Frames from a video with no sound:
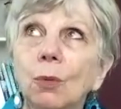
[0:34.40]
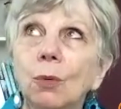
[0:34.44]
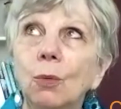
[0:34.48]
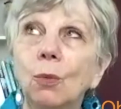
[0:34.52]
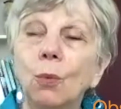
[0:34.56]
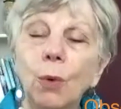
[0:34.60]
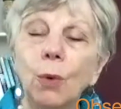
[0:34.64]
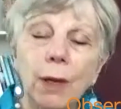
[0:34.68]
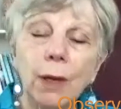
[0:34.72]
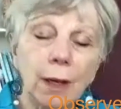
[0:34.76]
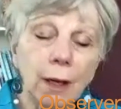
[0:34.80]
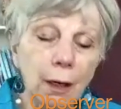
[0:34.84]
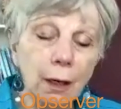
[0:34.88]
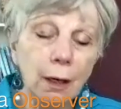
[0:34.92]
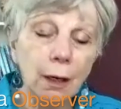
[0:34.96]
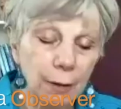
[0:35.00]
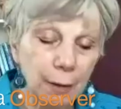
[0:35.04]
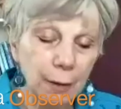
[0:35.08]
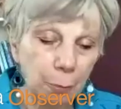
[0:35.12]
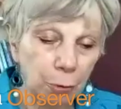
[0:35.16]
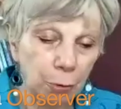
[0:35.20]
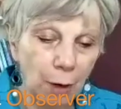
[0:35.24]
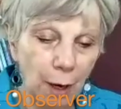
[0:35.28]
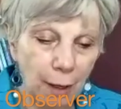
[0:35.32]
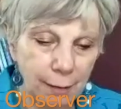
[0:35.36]
we are in the
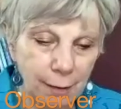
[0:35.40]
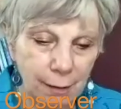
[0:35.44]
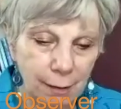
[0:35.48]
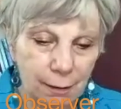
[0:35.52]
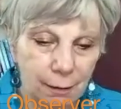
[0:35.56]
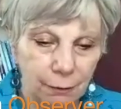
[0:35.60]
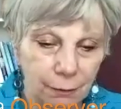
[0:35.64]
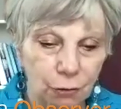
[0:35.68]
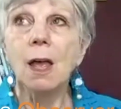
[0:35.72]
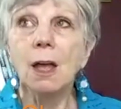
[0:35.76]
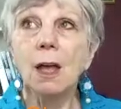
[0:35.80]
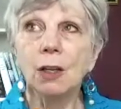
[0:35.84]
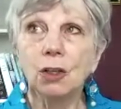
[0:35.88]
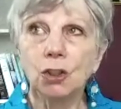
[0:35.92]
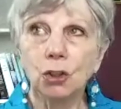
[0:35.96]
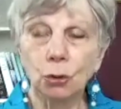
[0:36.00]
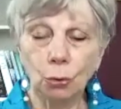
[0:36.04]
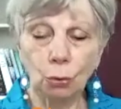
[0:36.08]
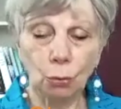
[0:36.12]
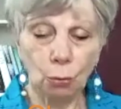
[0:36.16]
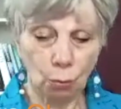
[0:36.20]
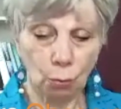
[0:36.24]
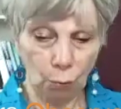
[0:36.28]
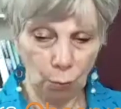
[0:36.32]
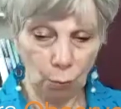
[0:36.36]
process of,
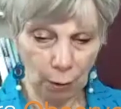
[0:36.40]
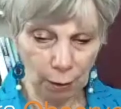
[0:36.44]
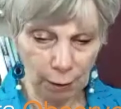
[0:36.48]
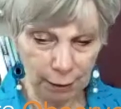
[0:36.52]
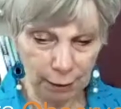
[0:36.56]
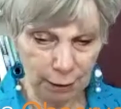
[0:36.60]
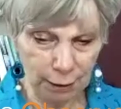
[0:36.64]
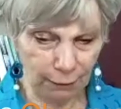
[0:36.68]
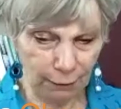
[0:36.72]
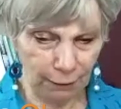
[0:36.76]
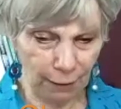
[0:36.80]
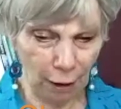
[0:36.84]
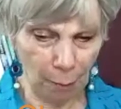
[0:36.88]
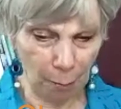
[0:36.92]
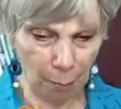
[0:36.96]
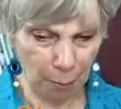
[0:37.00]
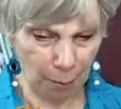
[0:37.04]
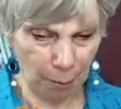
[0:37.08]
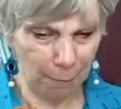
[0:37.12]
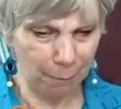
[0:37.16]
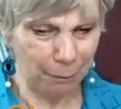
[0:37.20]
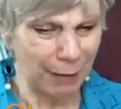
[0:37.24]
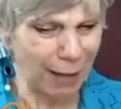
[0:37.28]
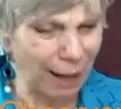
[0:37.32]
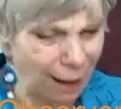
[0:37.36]
to really develop
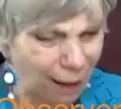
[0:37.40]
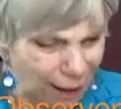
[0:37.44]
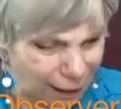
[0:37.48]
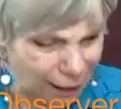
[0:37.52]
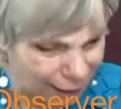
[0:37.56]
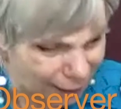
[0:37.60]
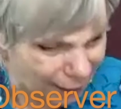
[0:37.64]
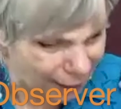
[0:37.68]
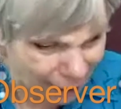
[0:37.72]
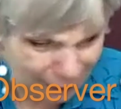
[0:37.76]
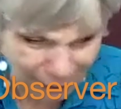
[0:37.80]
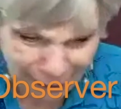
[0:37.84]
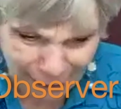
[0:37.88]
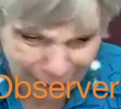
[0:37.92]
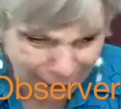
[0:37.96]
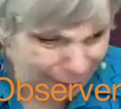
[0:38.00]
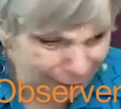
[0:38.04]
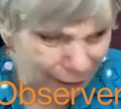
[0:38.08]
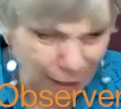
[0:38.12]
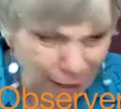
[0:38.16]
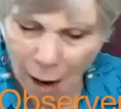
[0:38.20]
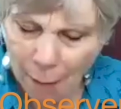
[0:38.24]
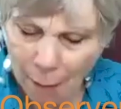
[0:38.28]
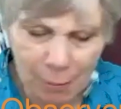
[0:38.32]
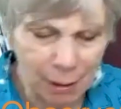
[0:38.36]
uh, an
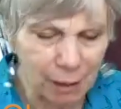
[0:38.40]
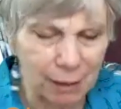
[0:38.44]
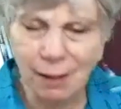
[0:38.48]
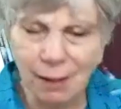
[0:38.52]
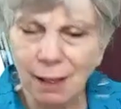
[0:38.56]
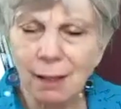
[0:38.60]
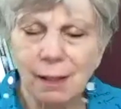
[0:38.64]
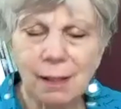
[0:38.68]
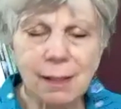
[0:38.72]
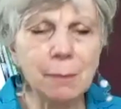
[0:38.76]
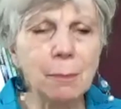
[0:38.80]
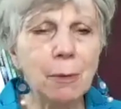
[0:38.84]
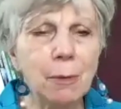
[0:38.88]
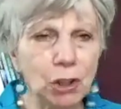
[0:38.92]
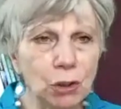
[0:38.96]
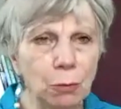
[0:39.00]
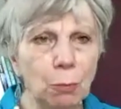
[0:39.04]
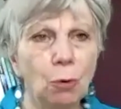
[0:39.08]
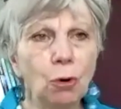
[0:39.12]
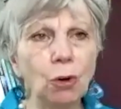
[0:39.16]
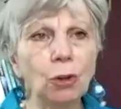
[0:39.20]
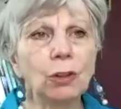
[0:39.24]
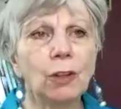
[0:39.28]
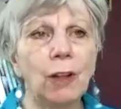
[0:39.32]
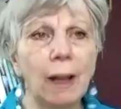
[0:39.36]
economics that is much
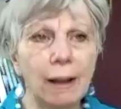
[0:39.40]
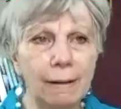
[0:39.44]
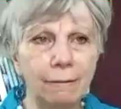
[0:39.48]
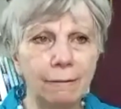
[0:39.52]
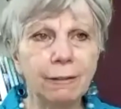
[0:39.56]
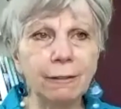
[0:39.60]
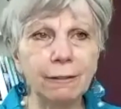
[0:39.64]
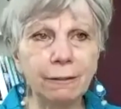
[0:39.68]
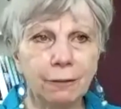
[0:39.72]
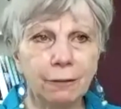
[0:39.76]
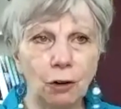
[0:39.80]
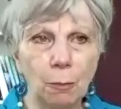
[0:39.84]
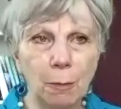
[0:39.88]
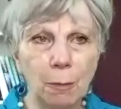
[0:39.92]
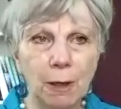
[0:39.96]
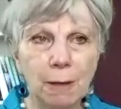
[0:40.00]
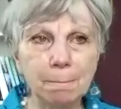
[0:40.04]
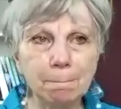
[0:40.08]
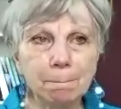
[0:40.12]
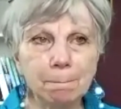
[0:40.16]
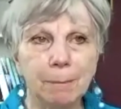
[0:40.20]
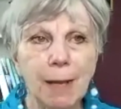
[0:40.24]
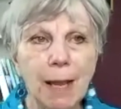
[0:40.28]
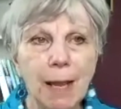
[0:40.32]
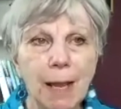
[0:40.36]
more life affirming.
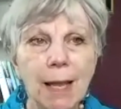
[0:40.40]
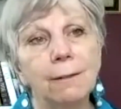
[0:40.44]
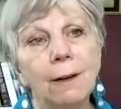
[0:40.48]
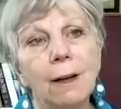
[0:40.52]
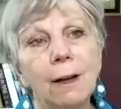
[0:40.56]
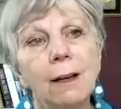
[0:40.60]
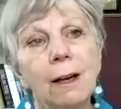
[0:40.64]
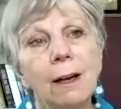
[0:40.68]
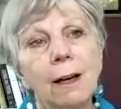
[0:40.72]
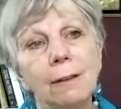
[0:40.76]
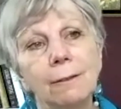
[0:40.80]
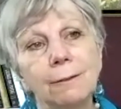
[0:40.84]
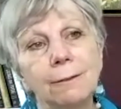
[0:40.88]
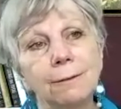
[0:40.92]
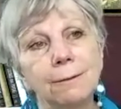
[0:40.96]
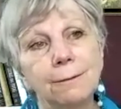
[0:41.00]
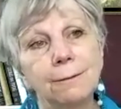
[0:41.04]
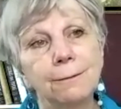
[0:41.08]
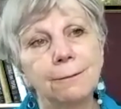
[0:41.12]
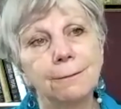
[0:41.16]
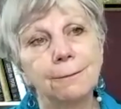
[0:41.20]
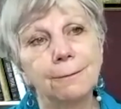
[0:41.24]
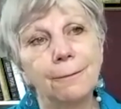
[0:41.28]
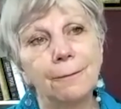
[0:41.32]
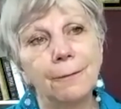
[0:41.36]
And I've
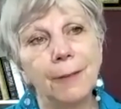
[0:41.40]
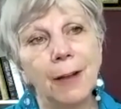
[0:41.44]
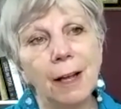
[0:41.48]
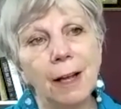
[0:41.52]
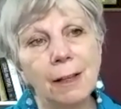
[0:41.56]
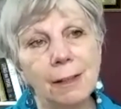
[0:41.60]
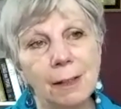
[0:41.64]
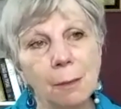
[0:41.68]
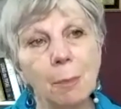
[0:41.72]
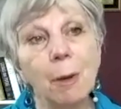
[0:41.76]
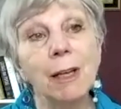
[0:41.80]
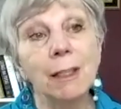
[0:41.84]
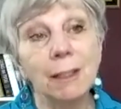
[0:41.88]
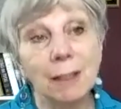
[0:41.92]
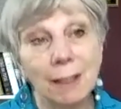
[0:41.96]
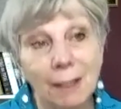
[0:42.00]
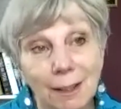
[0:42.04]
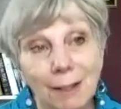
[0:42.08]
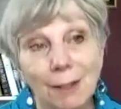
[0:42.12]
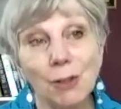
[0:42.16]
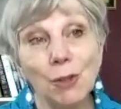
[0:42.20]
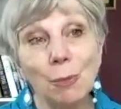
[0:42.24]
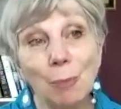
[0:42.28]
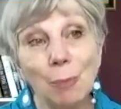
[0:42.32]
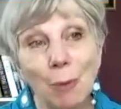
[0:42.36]
got some
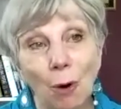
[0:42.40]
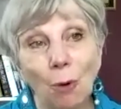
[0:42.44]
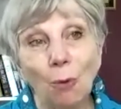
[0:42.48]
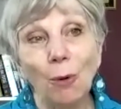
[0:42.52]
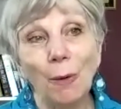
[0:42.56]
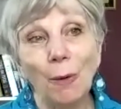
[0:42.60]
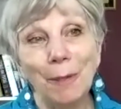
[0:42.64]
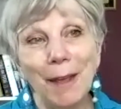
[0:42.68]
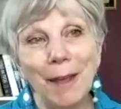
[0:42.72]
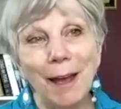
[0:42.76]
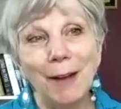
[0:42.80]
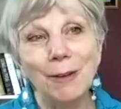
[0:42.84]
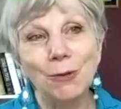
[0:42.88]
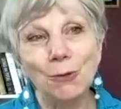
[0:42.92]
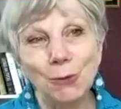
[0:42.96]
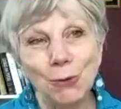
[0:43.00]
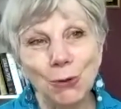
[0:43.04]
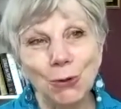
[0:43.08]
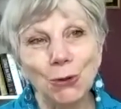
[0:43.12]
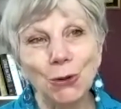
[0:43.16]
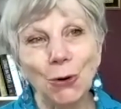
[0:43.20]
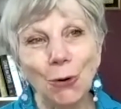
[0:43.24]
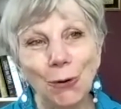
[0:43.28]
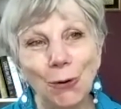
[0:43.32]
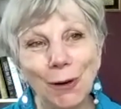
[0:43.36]
ideas about what that new
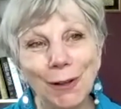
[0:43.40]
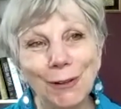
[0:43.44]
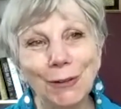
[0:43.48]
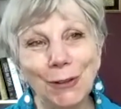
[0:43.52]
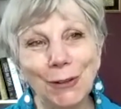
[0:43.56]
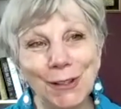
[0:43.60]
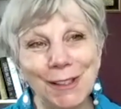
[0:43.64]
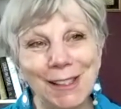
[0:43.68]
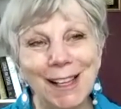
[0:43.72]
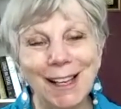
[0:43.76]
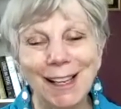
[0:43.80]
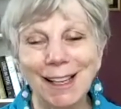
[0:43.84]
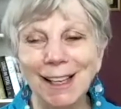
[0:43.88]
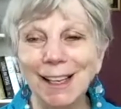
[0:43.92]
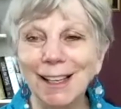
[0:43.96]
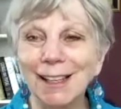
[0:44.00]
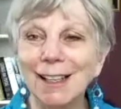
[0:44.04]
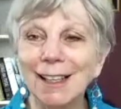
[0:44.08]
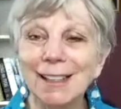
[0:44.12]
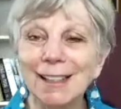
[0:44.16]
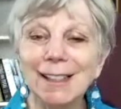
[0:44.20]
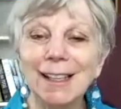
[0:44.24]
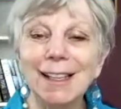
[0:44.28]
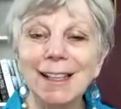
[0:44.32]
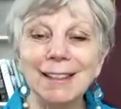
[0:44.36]
story looks like and
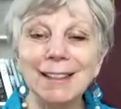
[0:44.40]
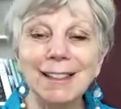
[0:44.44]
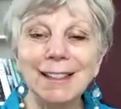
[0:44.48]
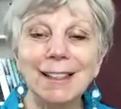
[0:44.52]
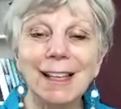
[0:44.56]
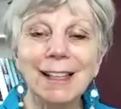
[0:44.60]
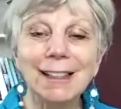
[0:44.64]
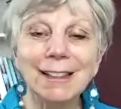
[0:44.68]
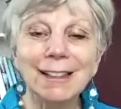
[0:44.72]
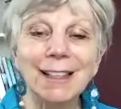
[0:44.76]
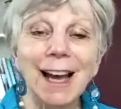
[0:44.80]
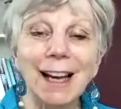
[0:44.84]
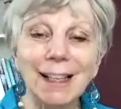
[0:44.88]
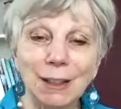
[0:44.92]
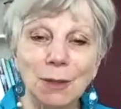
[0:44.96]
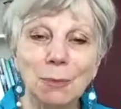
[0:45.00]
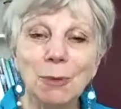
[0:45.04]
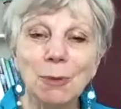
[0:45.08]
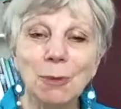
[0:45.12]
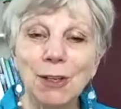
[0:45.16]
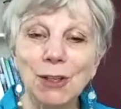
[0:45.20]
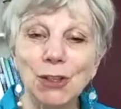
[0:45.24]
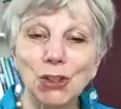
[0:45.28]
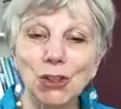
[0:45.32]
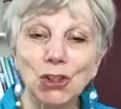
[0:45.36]
it, it's it's got to
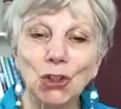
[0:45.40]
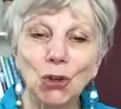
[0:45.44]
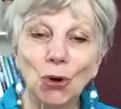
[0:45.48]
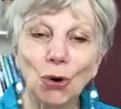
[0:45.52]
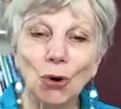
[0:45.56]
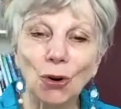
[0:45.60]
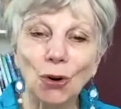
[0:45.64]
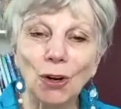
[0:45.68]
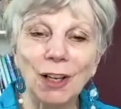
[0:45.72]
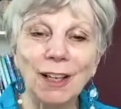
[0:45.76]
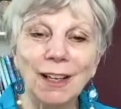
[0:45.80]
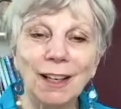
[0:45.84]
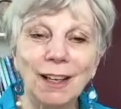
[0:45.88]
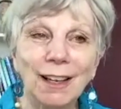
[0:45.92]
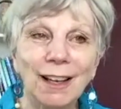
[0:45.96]
be a story